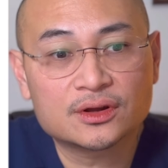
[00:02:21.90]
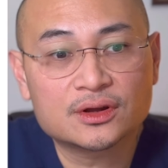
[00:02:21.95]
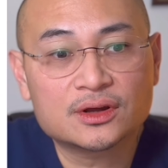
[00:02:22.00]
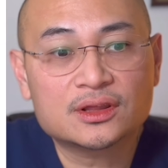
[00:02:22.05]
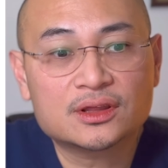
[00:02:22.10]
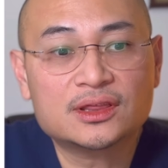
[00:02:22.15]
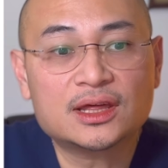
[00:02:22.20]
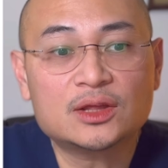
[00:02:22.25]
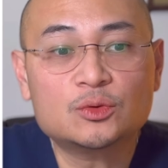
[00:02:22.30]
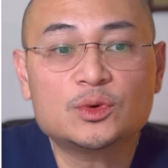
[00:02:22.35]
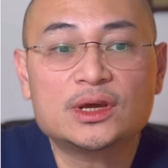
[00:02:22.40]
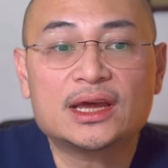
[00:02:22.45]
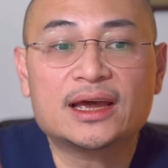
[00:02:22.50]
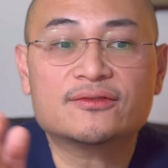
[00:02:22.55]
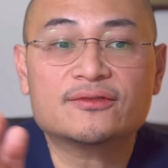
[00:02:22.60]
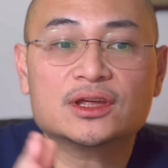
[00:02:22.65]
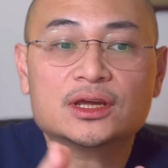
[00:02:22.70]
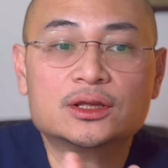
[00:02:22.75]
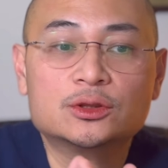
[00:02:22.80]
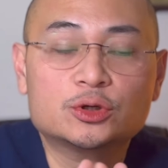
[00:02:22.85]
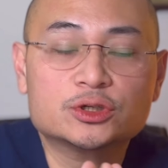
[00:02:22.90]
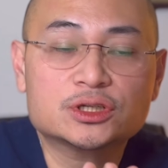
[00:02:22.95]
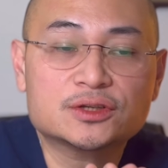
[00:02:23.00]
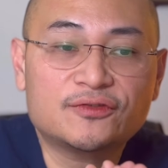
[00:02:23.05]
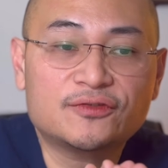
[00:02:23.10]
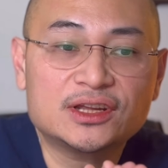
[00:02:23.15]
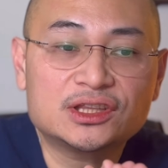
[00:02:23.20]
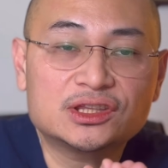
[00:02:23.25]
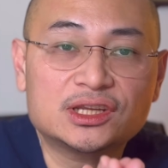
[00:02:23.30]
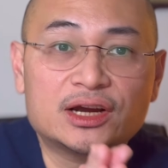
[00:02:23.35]
Then we have the
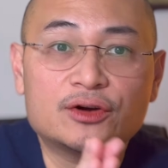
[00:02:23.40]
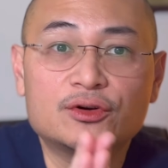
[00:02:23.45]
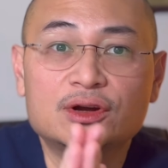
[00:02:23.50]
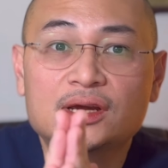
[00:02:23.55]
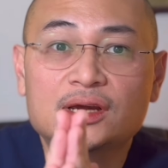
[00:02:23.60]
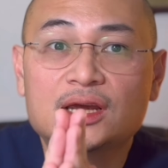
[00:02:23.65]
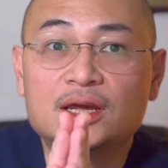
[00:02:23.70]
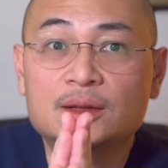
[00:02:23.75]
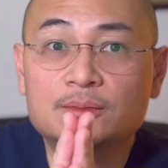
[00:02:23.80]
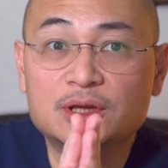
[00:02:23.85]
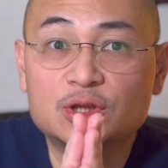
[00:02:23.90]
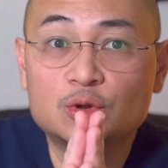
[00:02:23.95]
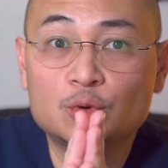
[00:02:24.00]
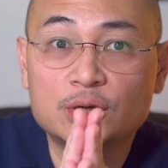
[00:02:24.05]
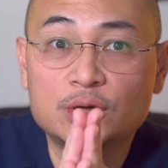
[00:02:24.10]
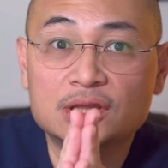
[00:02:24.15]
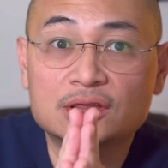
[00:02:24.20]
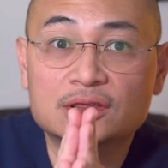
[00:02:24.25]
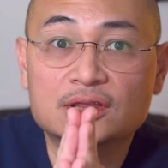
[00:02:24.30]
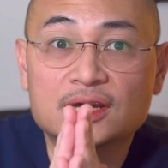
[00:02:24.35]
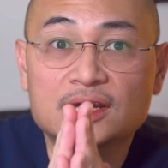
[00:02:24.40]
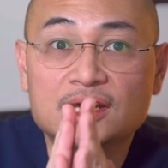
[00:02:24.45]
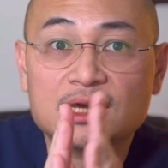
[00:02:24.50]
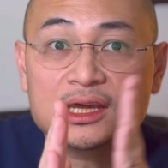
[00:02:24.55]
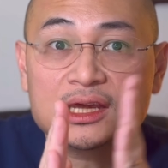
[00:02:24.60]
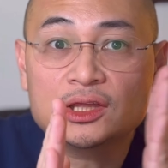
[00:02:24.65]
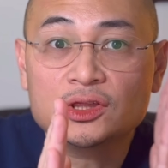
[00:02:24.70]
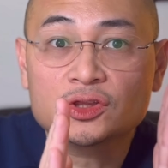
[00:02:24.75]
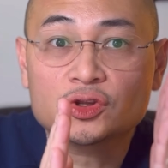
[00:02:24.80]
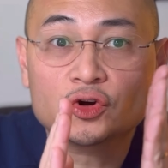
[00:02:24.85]
intersphincteric in between the
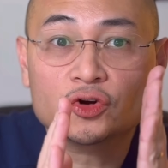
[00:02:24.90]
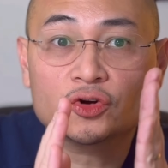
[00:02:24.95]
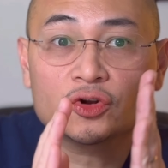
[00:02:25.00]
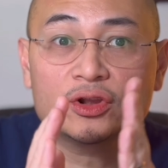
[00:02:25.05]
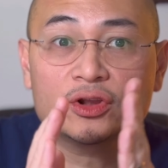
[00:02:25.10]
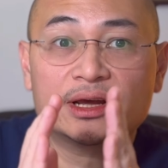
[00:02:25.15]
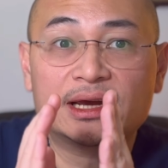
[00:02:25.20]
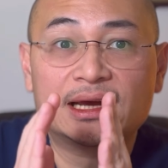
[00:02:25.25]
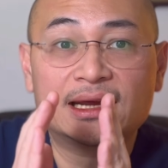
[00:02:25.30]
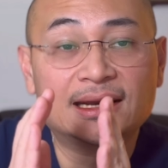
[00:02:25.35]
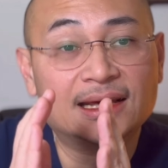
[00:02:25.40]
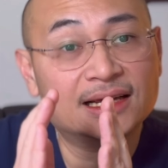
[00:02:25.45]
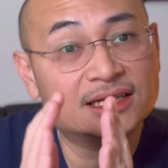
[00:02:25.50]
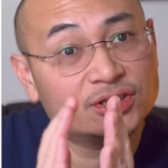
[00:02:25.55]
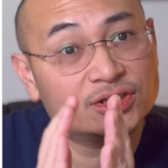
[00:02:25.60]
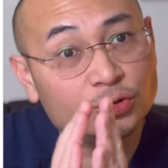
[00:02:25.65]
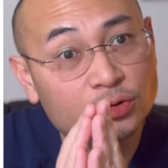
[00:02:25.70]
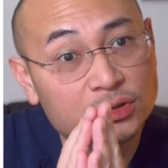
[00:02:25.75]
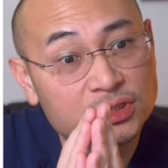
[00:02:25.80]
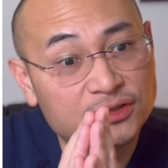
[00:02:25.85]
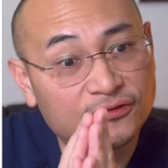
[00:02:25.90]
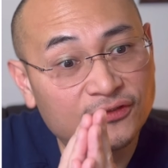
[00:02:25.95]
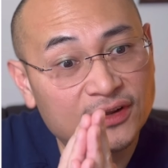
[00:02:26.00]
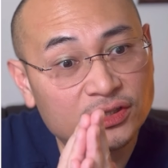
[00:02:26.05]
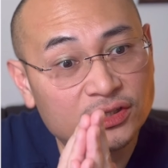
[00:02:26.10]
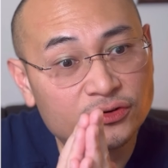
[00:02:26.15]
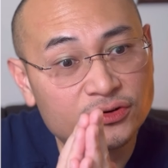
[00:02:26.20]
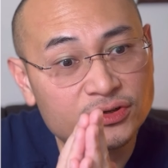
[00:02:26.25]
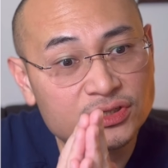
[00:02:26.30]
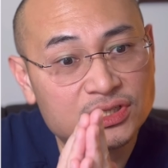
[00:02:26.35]
internal and external
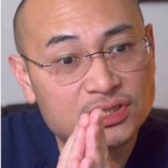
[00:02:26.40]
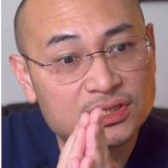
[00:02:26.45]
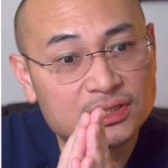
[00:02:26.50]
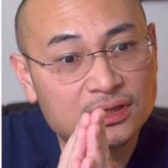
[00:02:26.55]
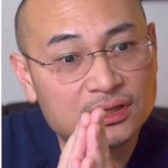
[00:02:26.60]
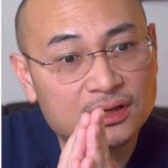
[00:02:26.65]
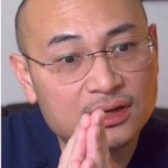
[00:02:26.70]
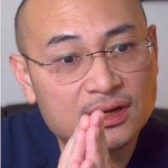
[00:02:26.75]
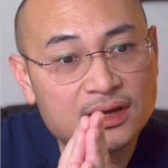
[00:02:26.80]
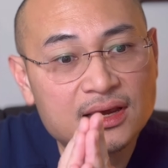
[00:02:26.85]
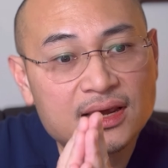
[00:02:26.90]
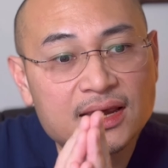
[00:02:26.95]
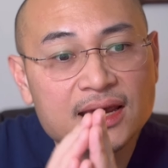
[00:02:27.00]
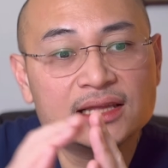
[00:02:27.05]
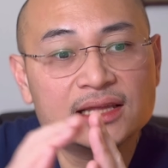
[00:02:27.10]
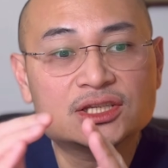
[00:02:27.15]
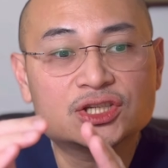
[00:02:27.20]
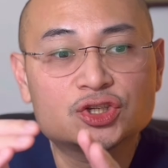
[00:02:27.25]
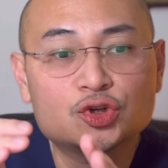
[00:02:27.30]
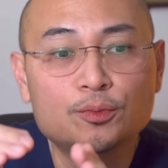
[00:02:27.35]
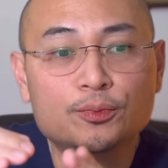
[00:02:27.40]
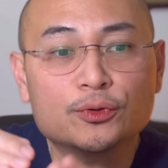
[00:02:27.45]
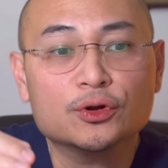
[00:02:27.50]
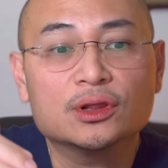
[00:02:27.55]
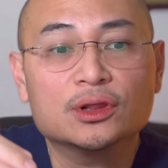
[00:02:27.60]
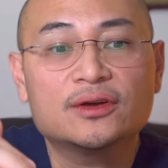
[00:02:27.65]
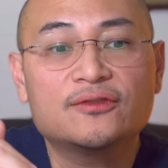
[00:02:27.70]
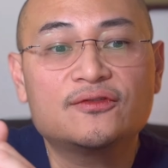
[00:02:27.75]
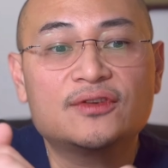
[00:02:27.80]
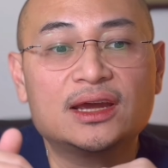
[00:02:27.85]
sphincters. And
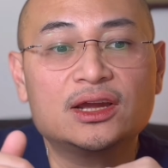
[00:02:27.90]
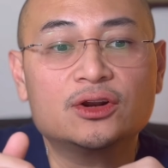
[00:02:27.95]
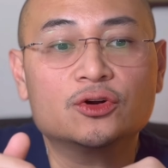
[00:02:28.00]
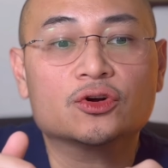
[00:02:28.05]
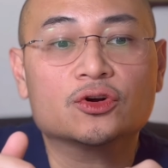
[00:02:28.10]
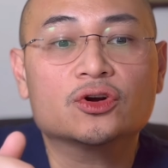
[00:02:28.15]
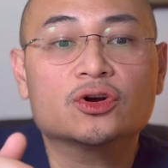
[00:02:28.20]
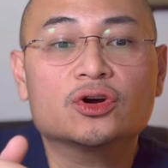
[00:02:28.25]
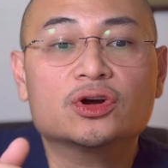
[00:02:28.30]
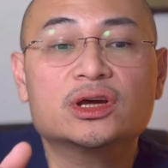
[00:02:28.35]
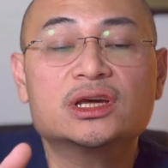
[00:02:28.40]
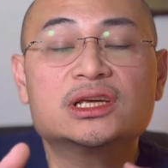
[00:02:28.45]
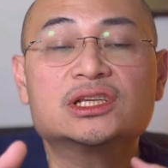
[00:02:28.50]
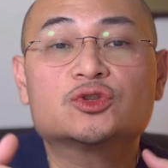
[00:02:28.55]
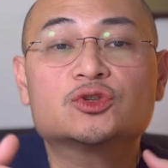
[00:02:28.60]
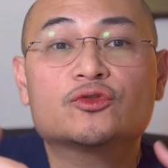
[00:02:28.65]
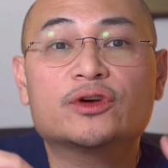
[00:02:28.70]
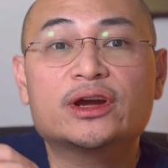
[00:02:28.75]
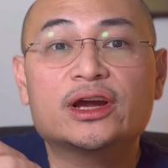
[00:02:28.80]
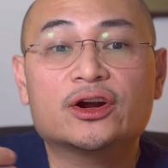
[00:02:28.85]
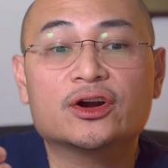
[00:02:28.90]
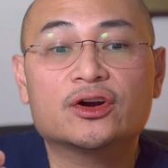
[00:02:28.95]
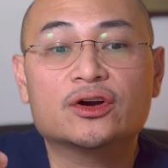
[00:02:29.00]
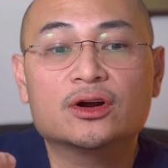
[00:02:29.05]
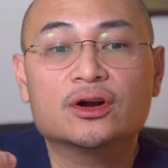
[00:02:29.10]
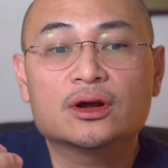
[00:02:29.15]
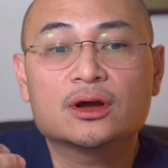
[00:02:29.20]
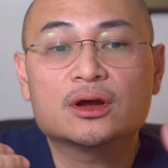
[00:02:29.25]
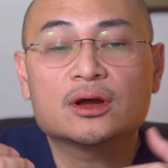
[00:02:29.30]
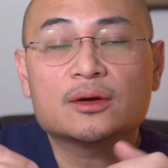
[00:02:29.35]
supralevator is rare,
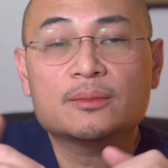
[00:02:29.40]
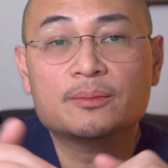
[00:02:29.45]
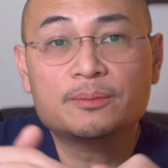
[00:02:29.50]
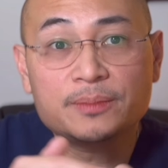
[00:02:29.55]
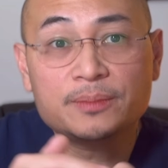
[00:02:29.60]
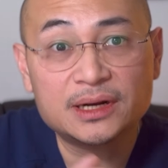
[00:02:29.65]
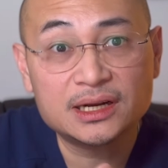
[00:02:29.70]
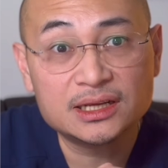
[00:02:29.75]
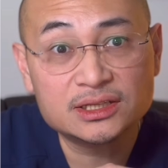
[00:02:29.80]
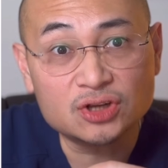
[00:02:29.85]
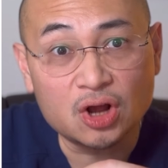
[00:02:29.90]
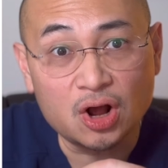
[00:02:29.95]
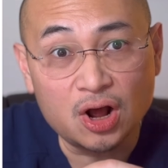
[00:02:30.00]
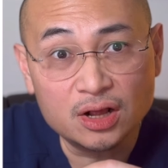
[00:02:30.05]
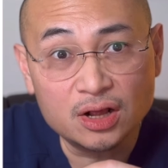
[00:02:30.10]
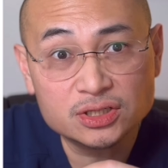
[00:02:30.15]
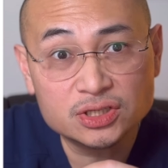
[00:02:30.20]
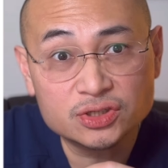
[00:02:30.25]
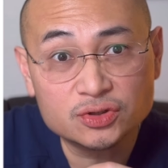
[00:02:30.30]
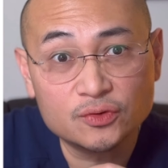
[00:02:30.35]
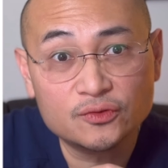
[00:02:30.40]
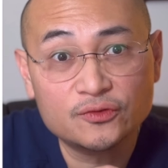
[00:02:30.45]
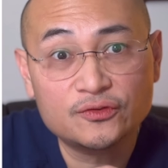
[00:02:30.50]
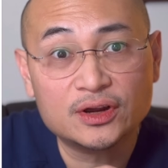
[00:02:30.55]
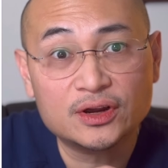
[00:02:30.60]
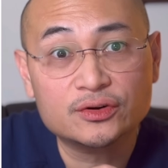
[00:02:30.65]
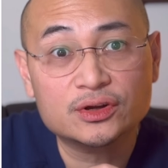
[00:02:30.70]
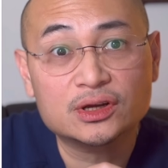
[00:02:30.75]
but is also very